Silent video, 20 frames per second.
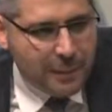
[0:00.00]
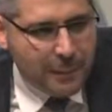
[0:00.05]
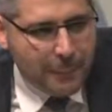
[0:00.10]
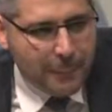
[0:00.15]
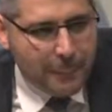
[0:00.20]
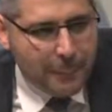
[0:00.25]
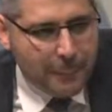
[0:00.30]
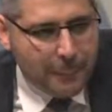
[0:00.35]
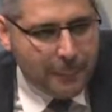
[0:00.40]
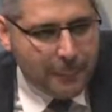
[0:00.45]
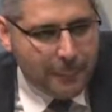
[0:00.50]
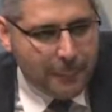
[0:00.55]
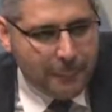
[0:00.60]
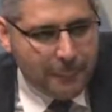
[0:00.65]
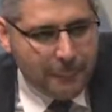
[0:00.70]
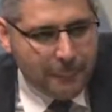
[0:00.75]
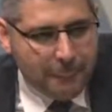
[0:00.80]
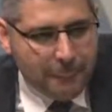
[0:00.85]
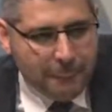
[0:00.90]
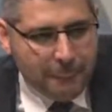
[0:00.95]

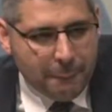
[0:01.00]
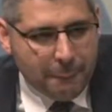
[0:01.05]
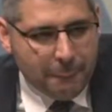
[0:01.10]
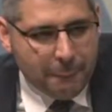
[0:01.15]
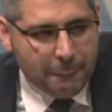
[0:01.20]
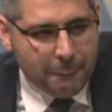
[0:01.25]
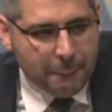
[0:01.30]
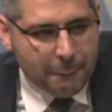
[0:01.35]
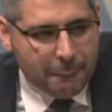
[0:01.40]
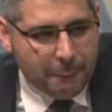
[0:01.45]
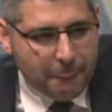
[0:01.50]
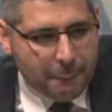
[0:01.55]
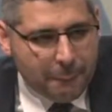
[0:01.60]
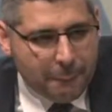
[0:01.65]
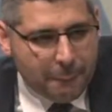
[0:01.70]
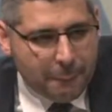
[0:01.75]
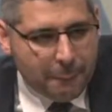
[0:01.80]
No one is speaking in this clip.